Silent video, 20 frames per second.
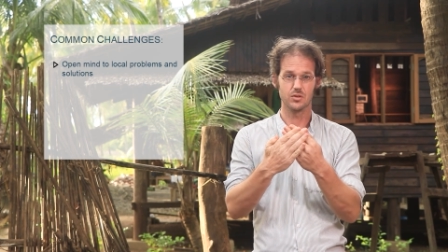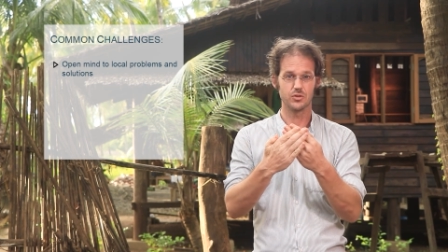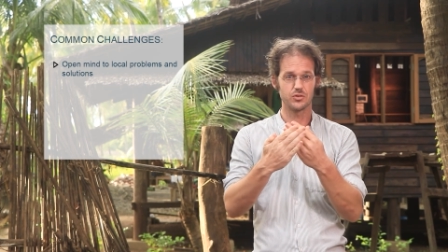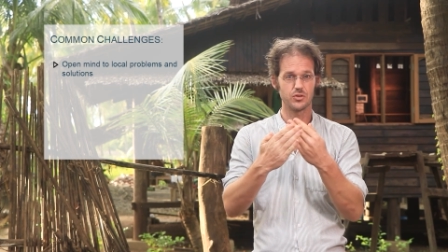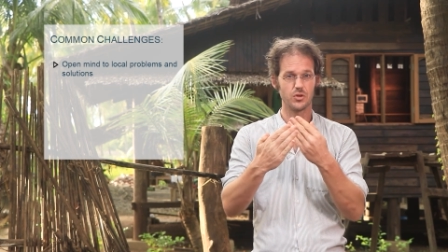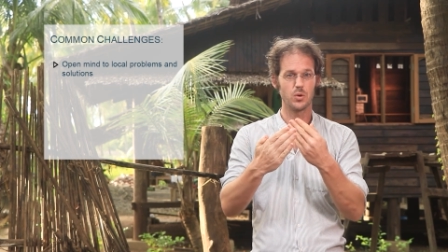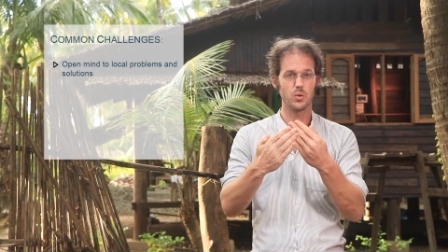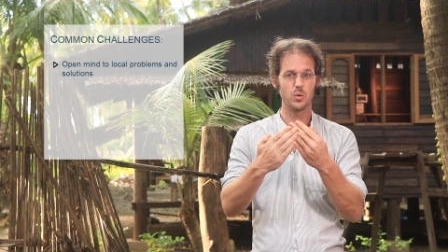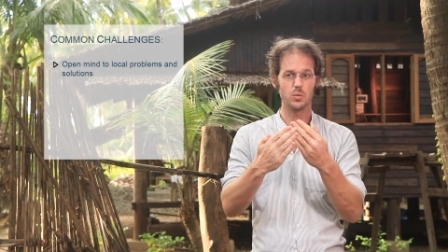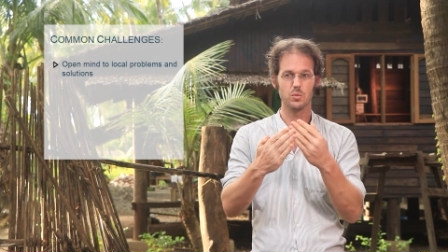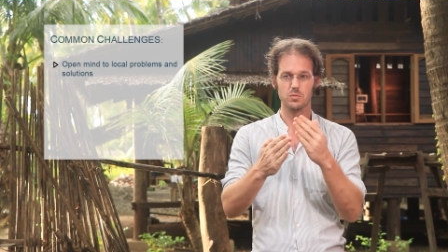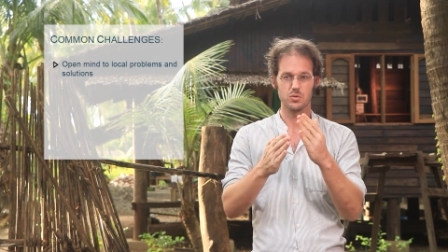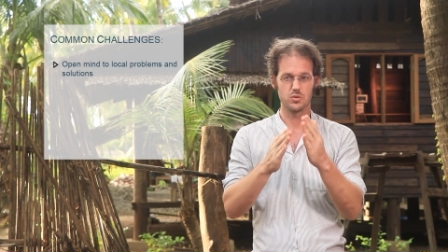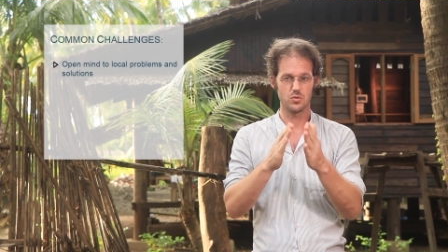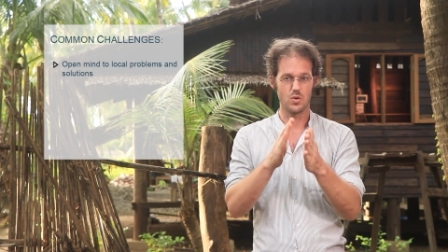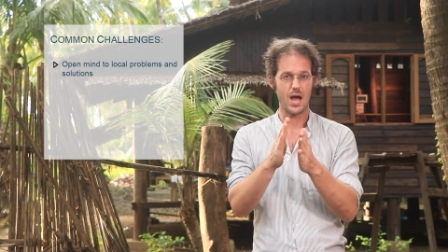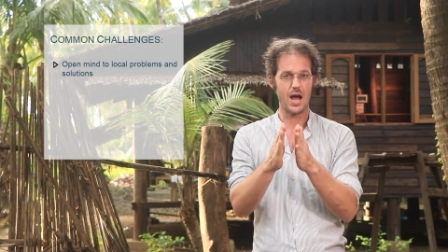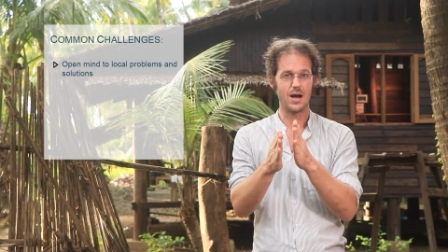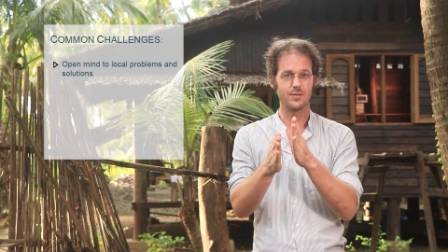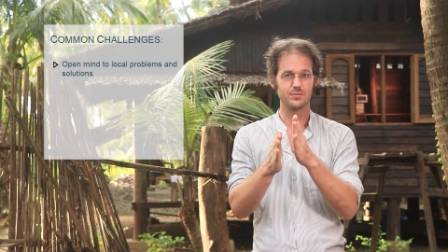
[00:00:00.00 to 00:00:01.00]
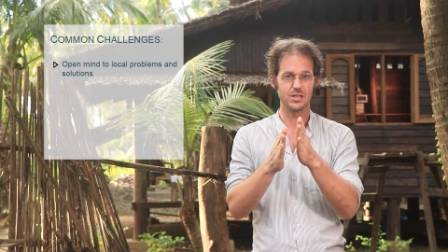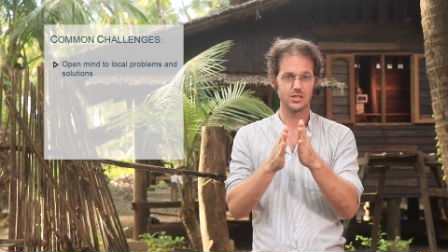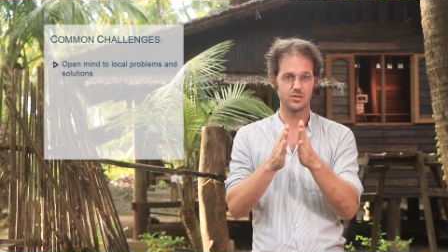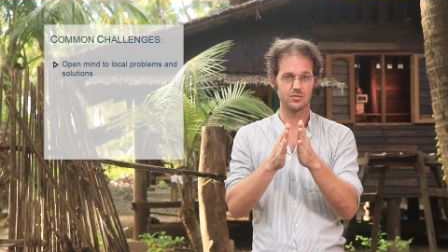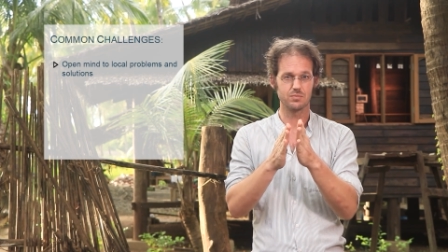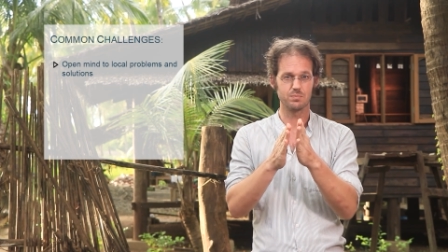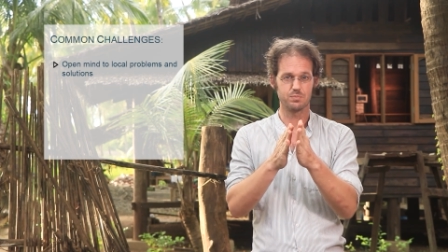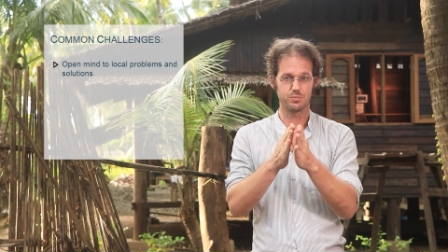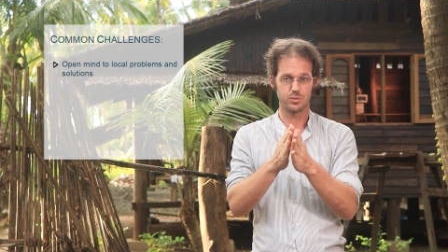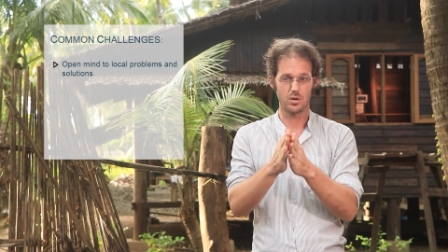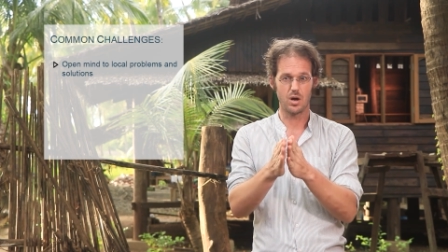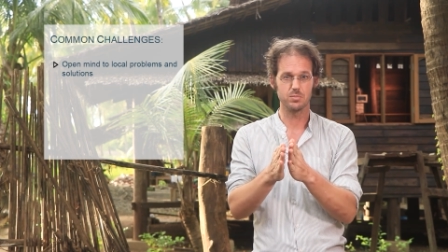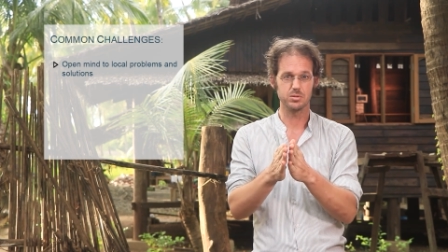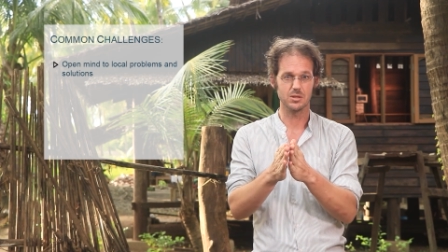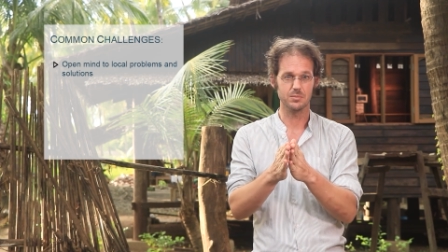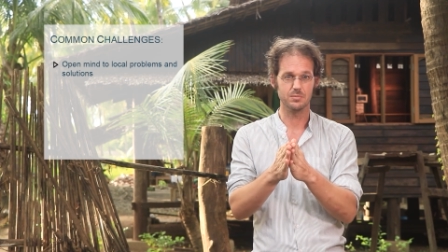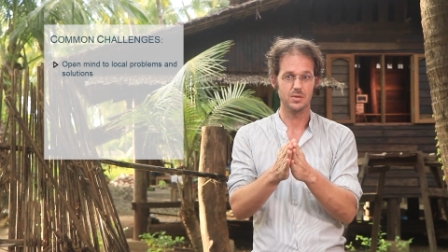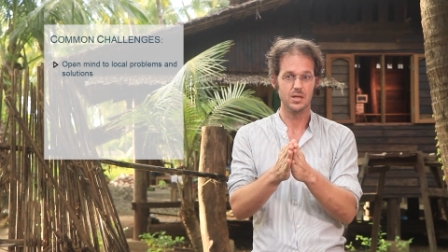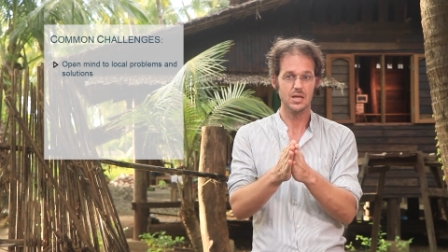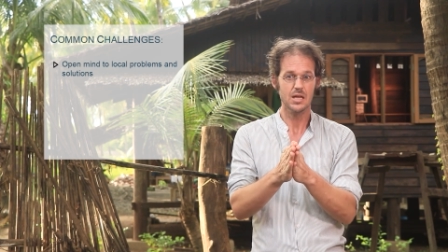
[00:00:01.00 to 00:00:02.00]
So you have this
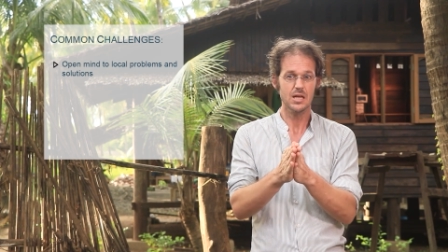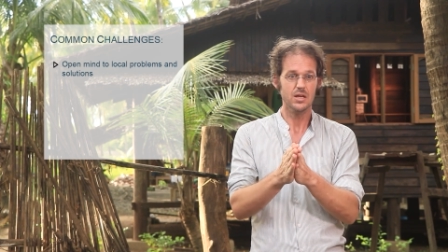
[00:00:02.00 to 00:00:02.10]
problem.